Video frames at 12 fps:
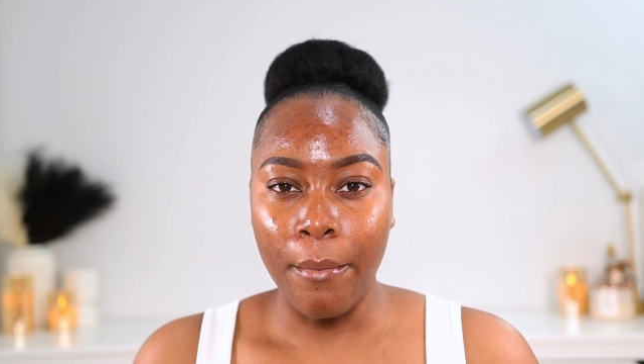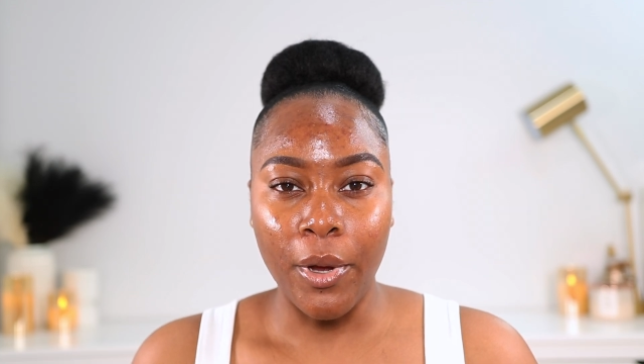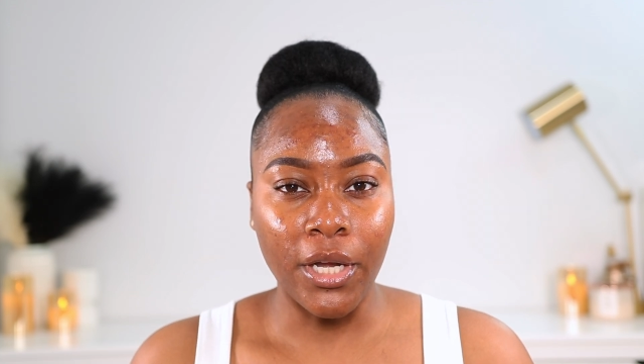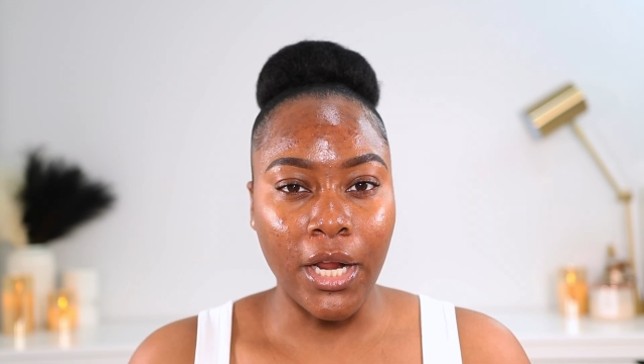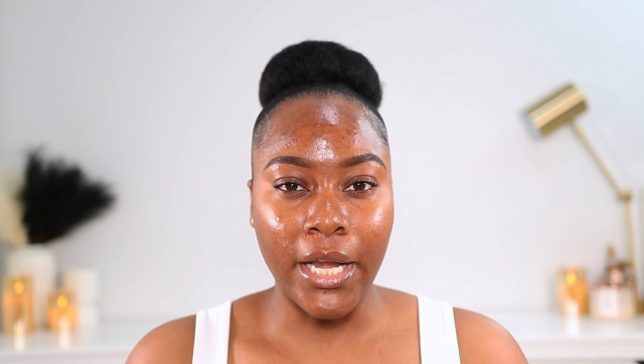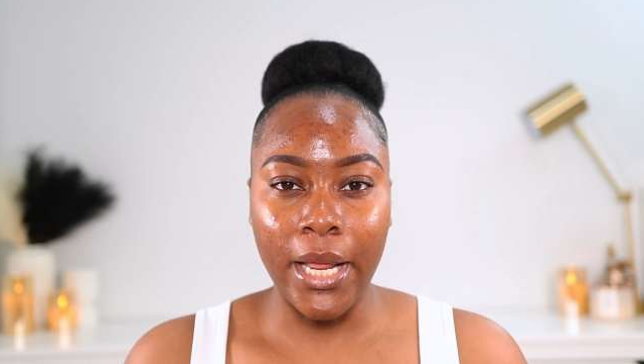
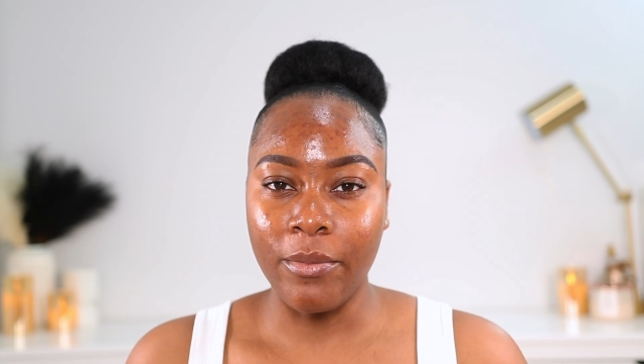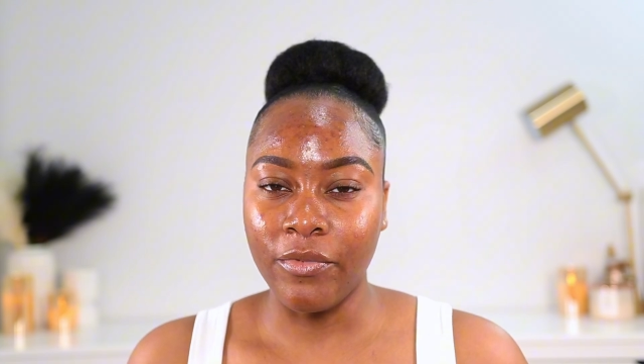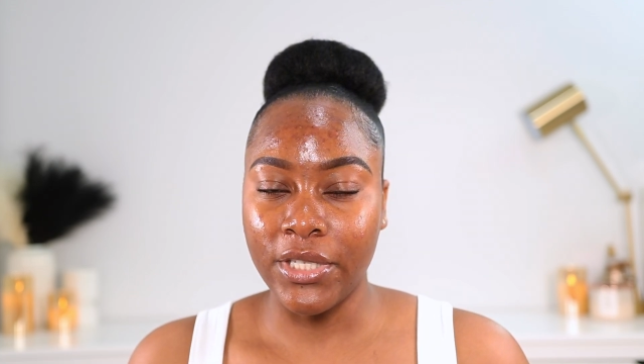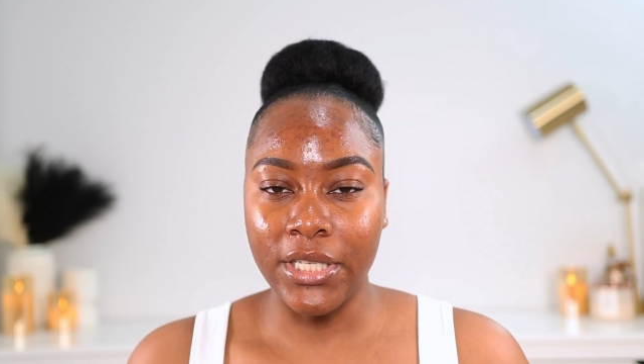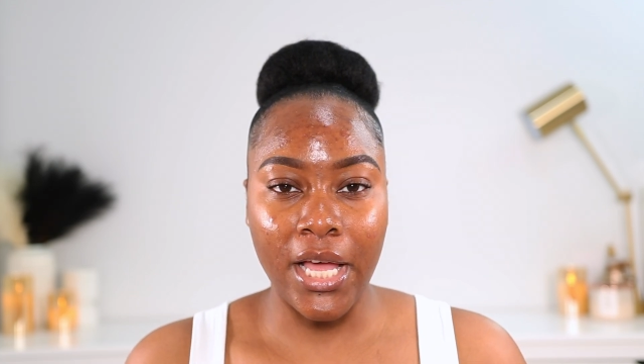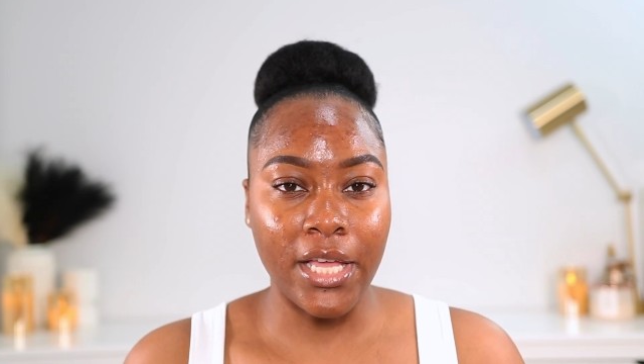but not
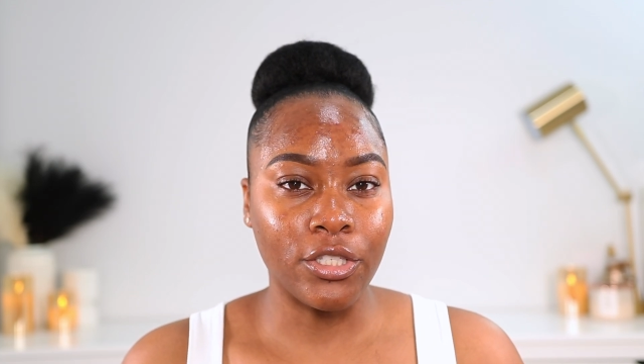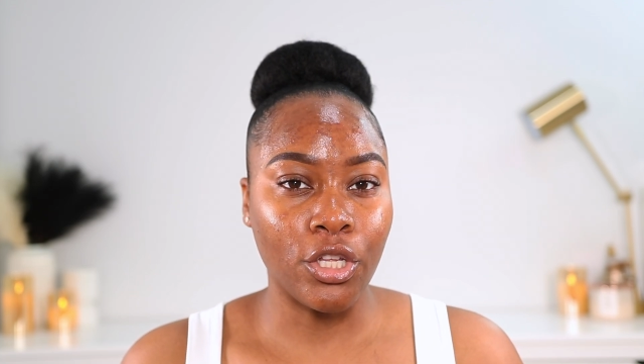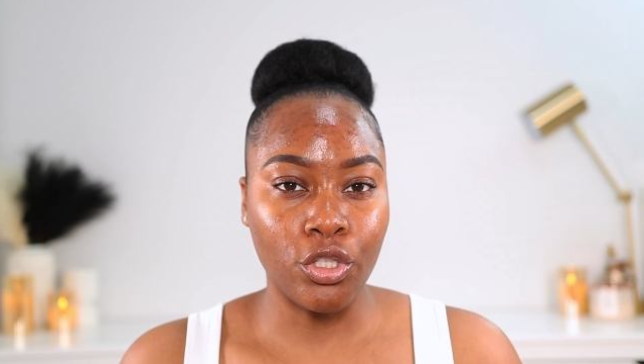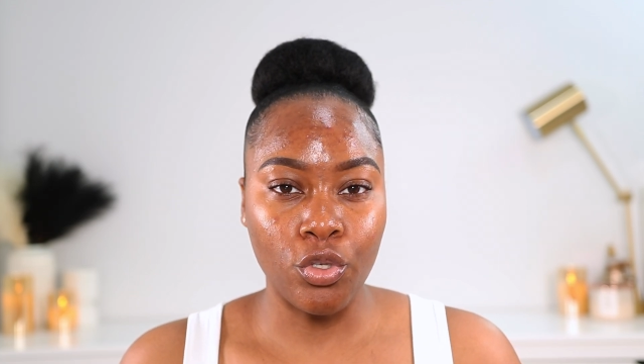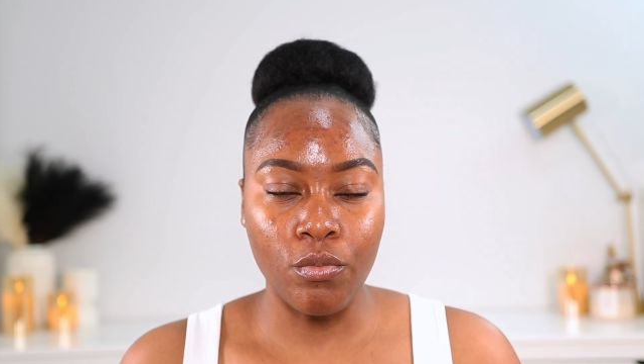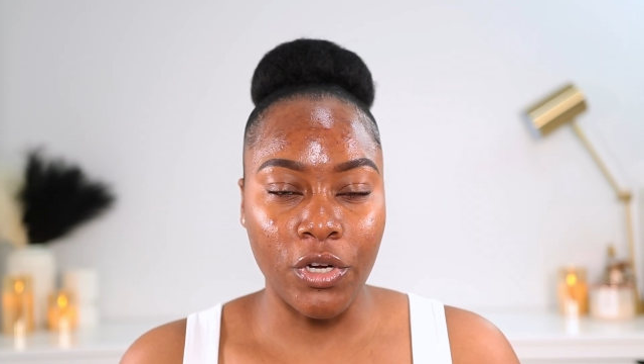emphasize
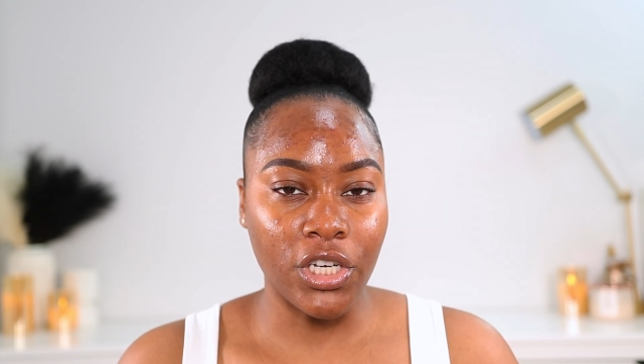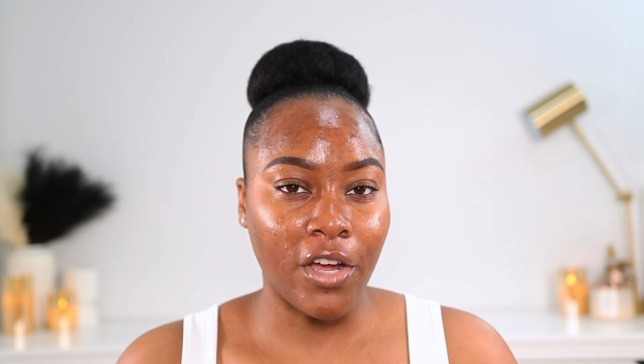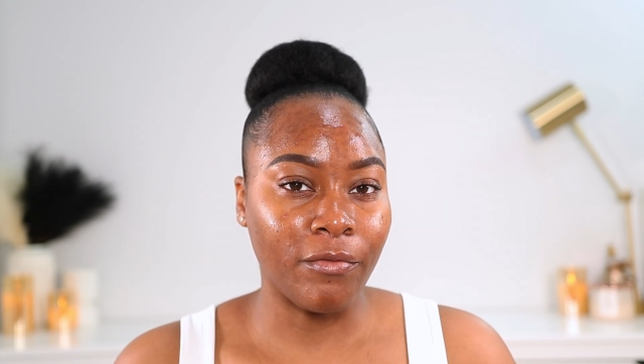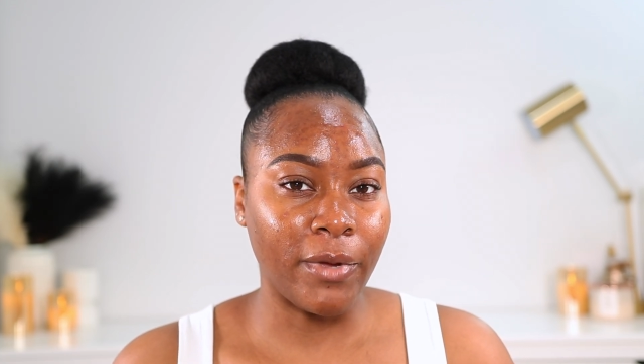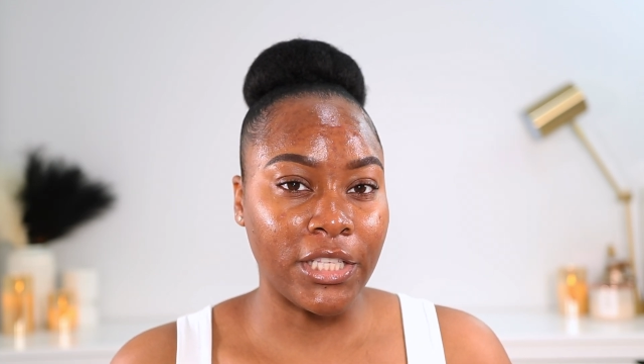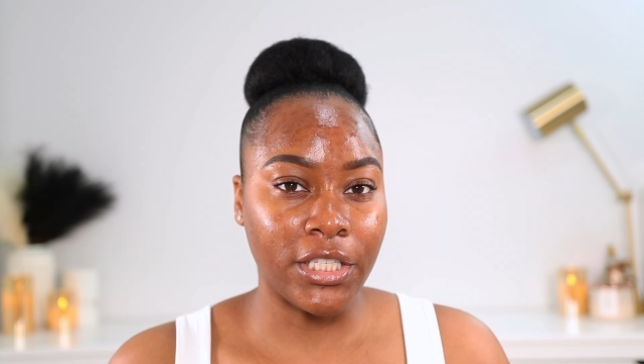too much
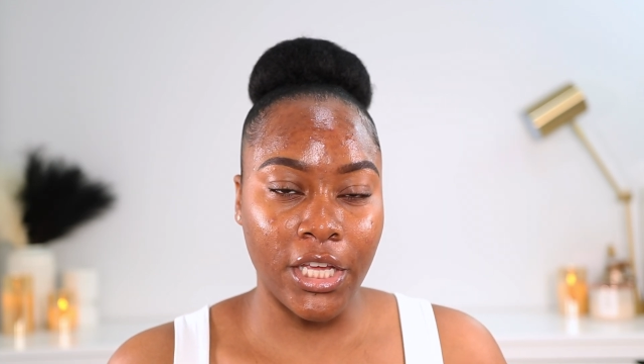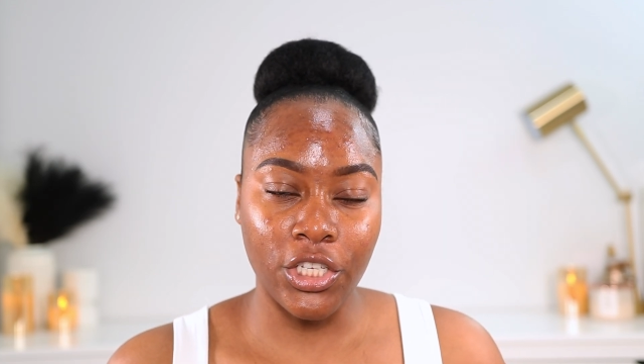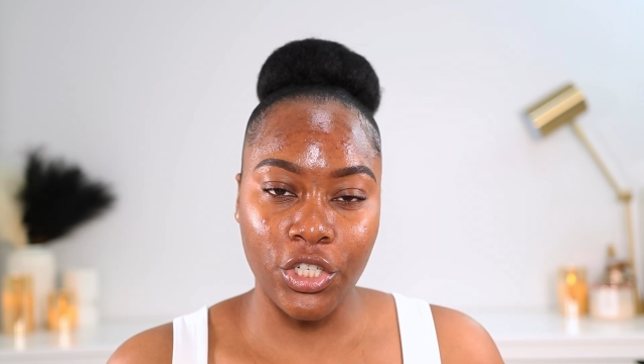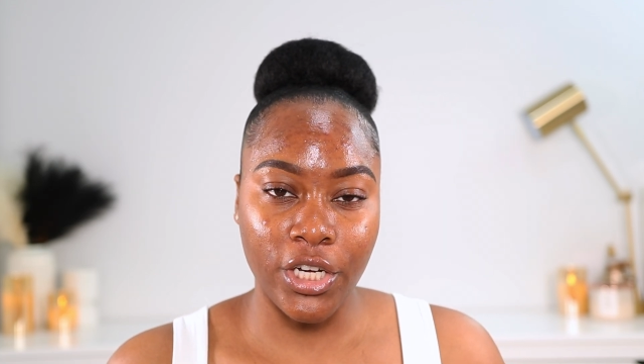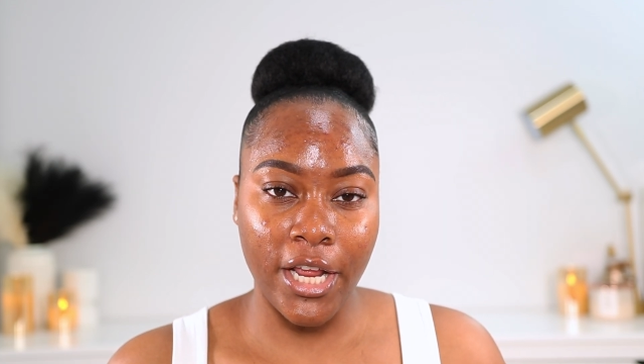of my texture